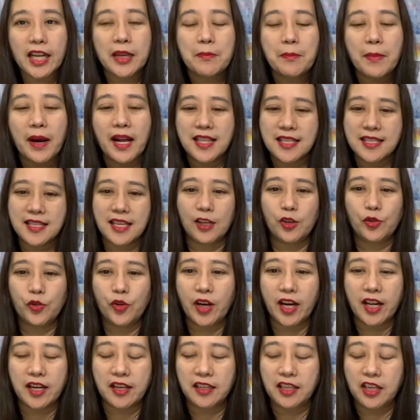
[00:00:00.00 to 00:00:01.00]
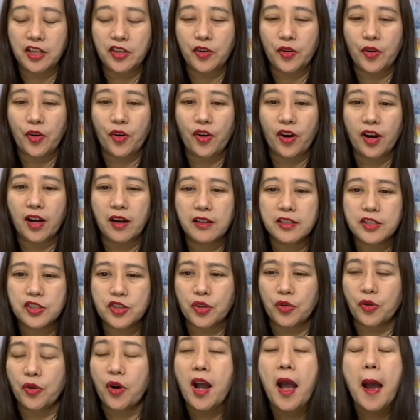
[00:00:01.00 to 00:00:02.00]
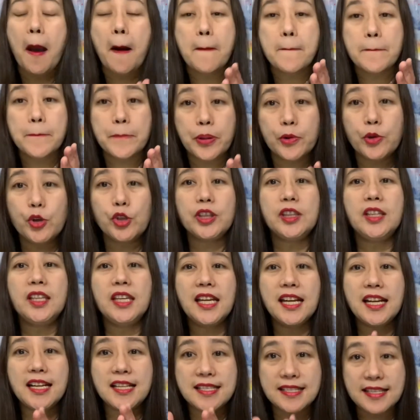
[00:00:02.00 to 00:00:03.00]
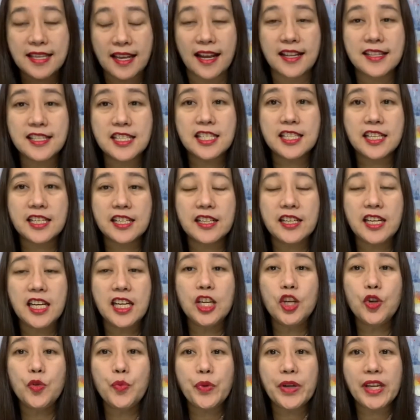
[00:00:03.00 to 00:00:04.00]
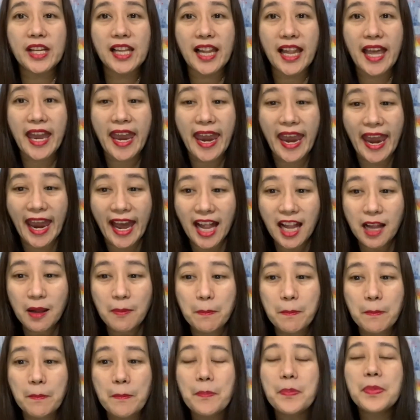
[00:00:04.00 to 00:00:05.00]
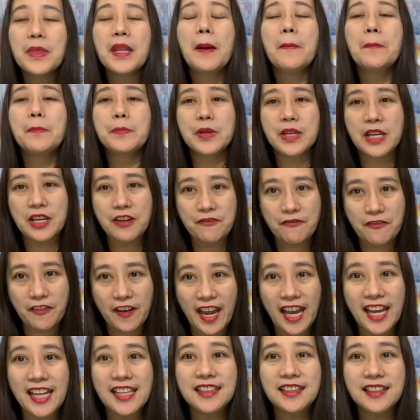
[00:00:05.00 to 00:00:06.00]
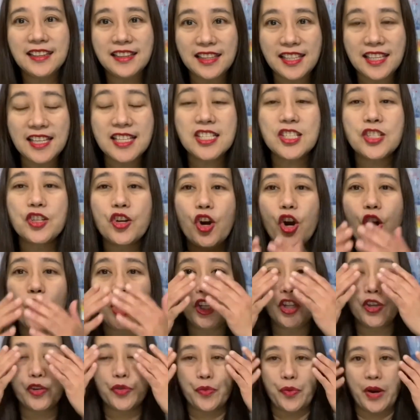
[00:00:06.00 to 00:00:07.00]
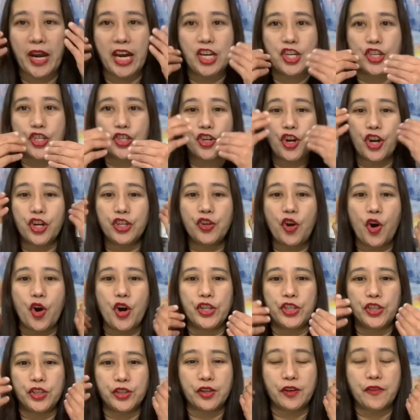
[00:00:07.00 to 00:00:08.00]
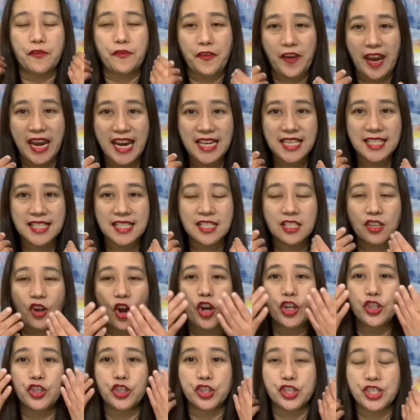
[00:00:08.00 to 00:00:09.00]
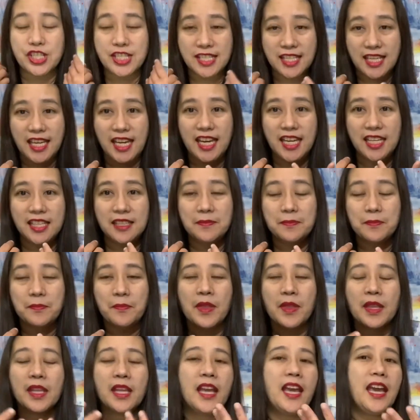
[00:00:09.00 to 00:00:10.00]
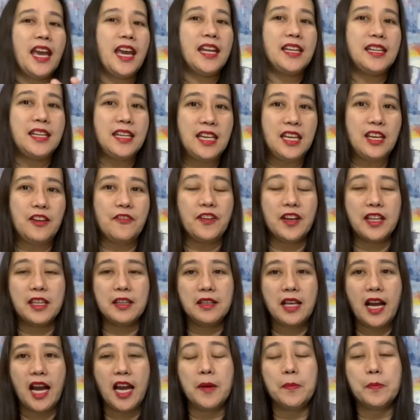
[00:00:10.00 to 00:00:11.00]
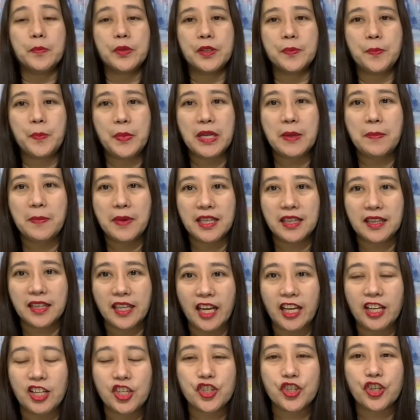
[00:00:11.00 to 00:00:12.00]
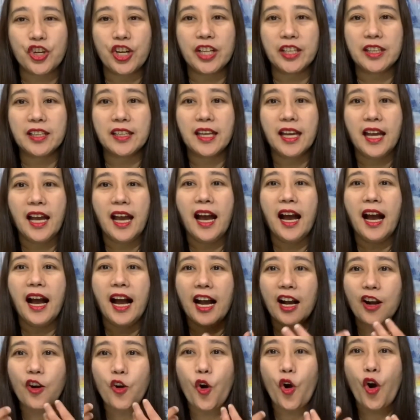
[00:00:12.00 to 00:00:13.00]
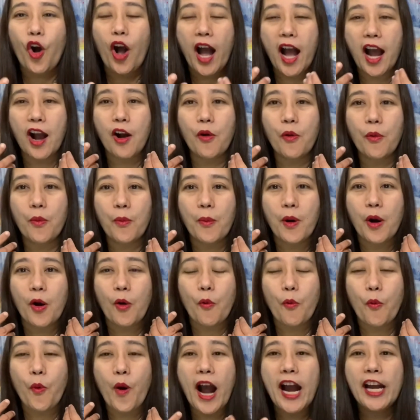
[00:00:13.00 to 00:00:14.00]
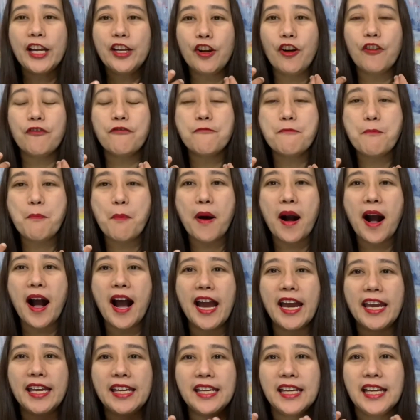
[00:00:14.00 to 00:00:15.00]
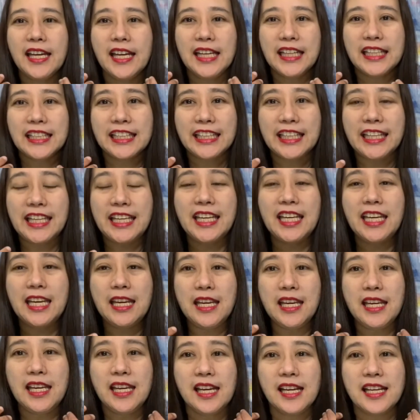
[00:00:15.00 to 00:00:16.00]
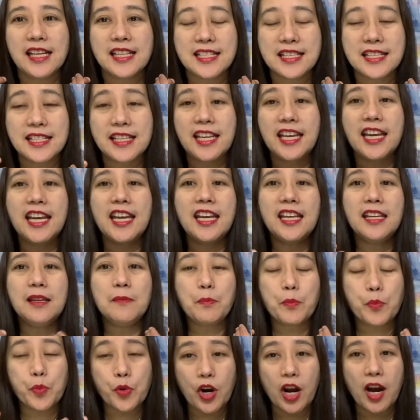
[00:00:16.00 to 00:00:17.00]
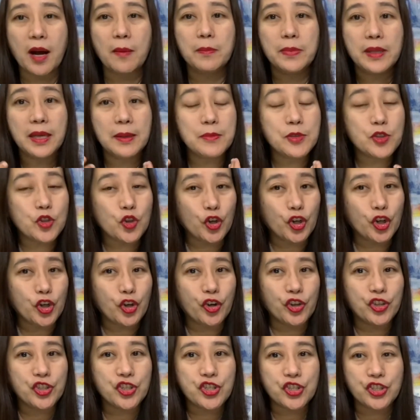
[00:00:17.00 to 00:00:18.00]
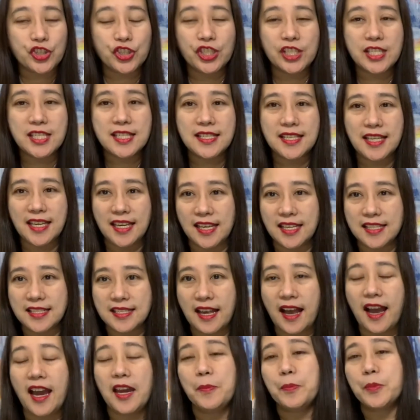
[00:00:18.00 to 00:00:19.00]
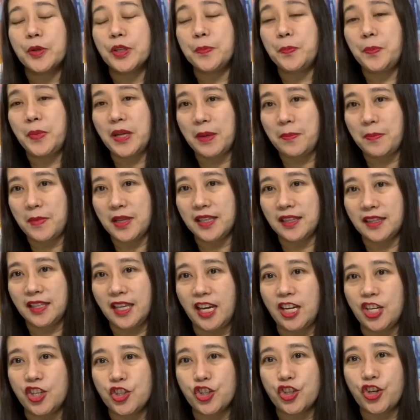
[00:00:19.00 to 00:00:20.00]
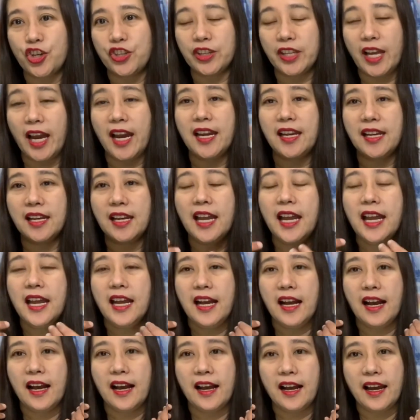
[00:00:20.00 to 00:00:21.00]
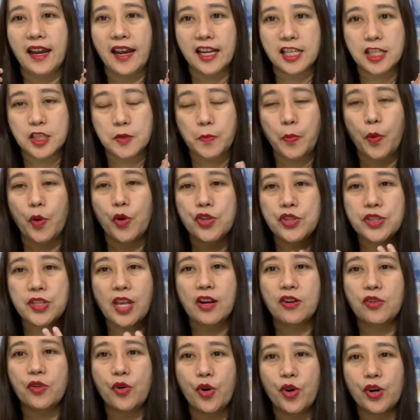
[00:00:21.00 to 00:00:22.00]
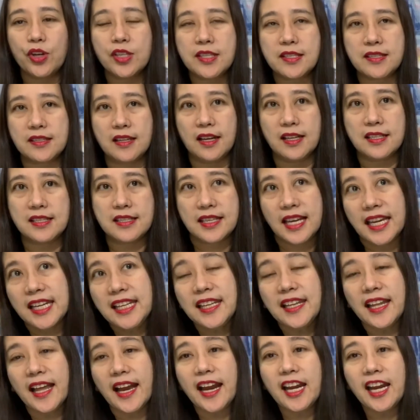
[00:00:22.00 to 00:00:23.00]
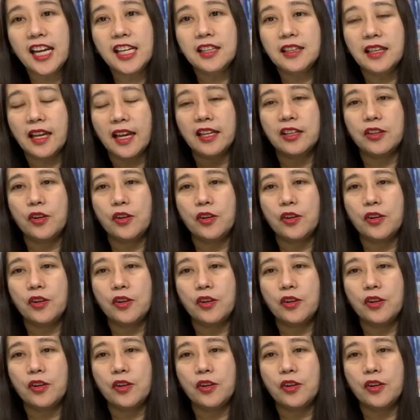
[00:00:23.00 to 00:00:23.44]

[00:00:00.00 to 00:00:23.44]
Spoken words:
man sa lugar niyo. So putting sunscreen will help prevent discoloration on your face, on your skin, and even hyperpigmentation. Ako ang one of my key skin problems or concerns is hyperpigmentation. Dahil exposed ako sa sunlight, we